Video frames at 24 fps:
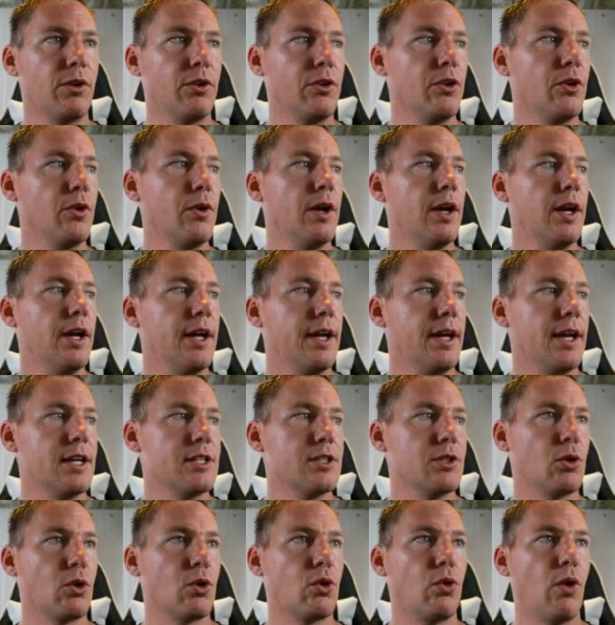it'll do
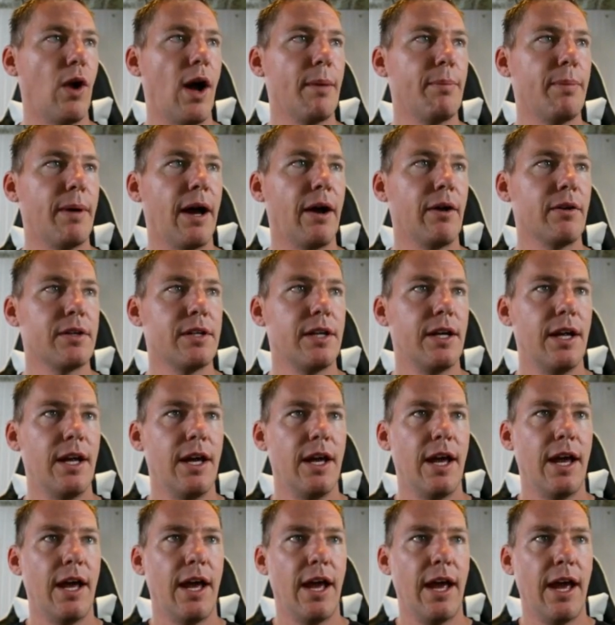is it'll crop out.
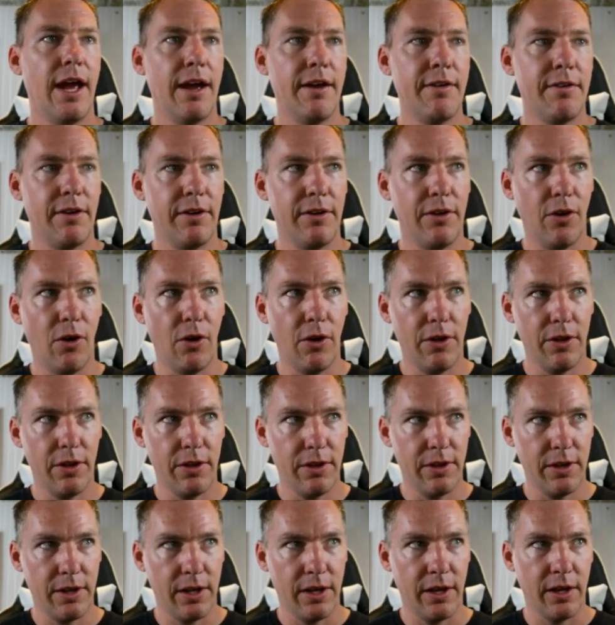It
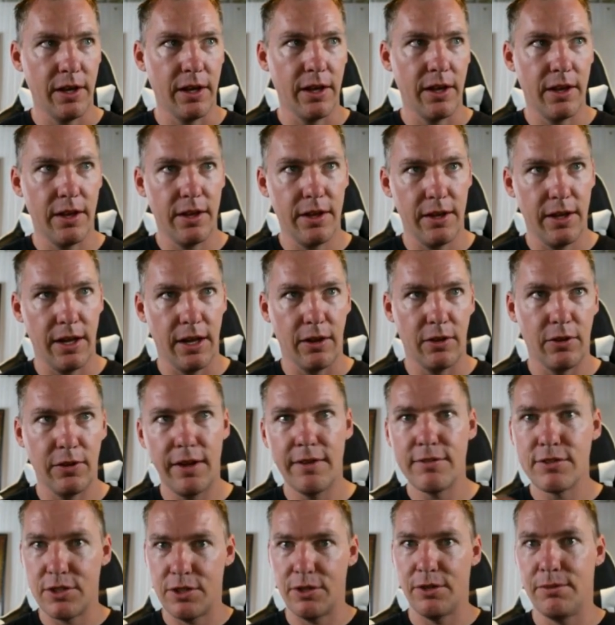
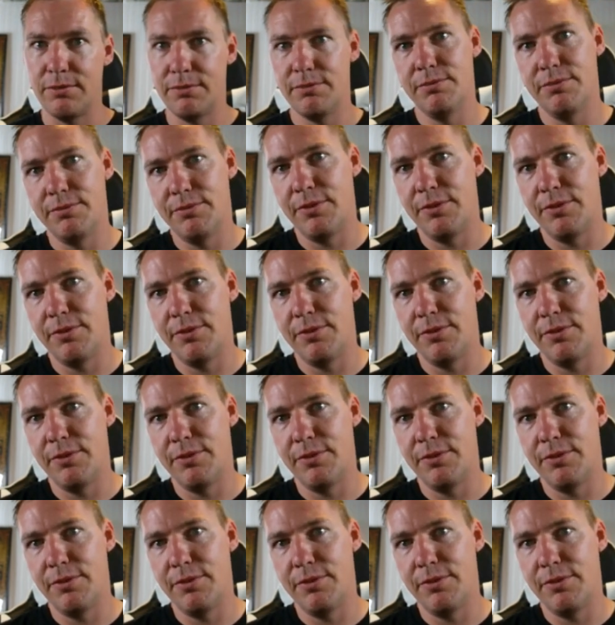leaves the